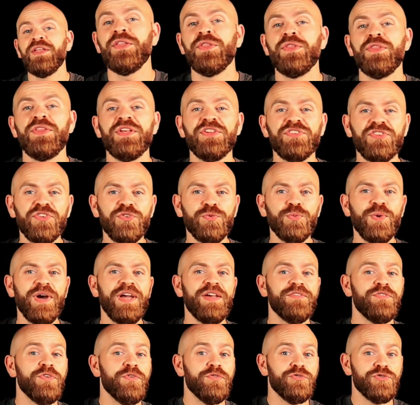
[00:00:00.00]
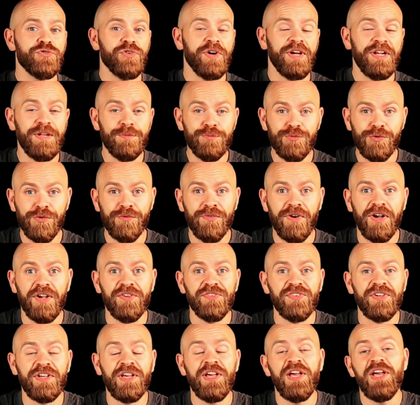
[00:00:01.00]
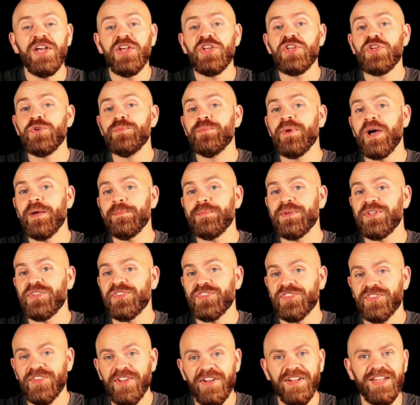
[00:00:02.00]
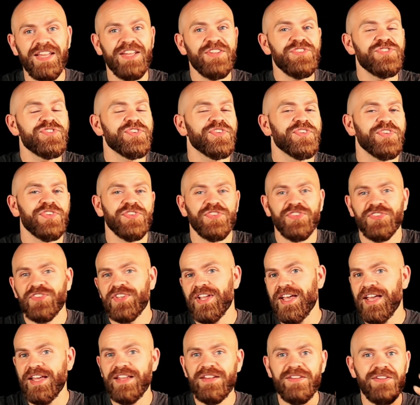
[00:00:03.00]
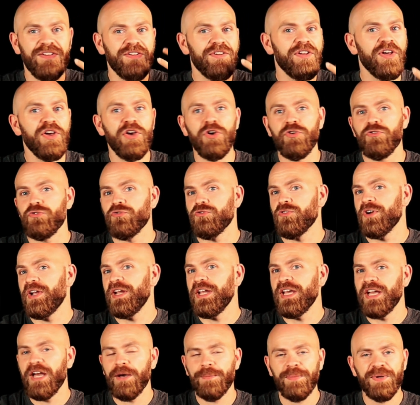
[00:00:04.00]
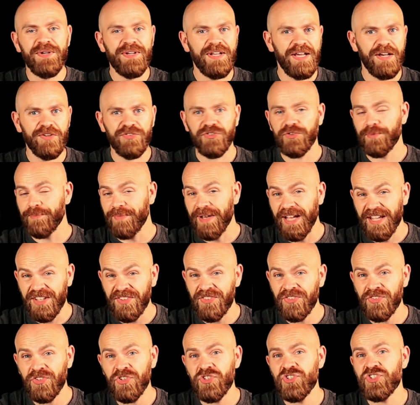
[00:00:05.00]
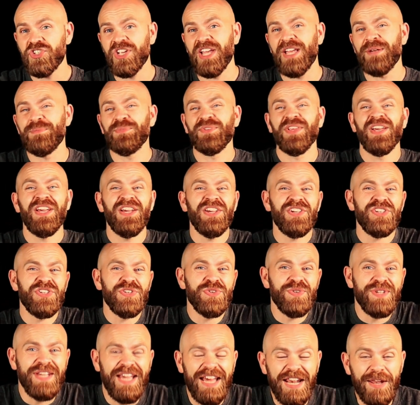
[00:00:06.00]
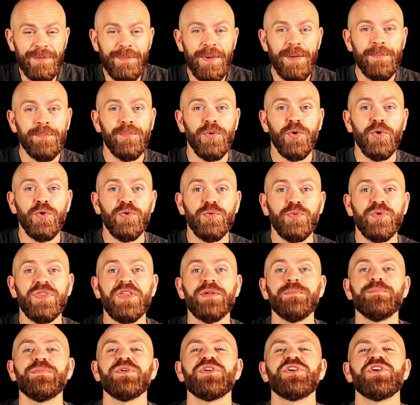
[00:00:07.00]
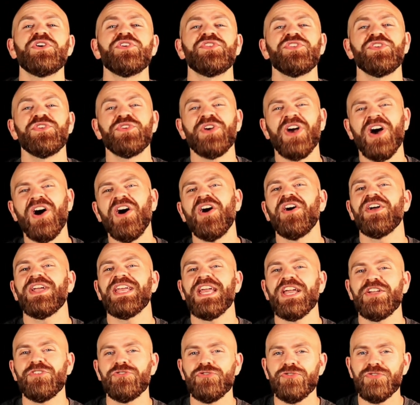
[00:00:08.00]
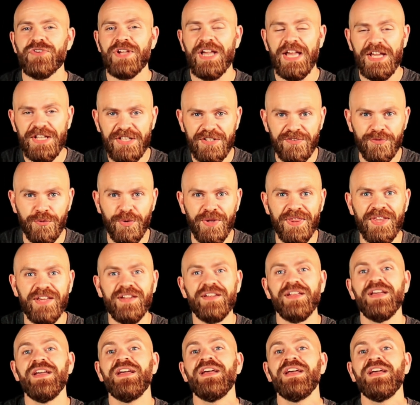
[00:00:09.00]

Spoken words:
This is where, if you've tried improvising, you might be stuck in just the standard, running up and down some patterns and shapes. You get a bit bored with it because you can't get creative with it.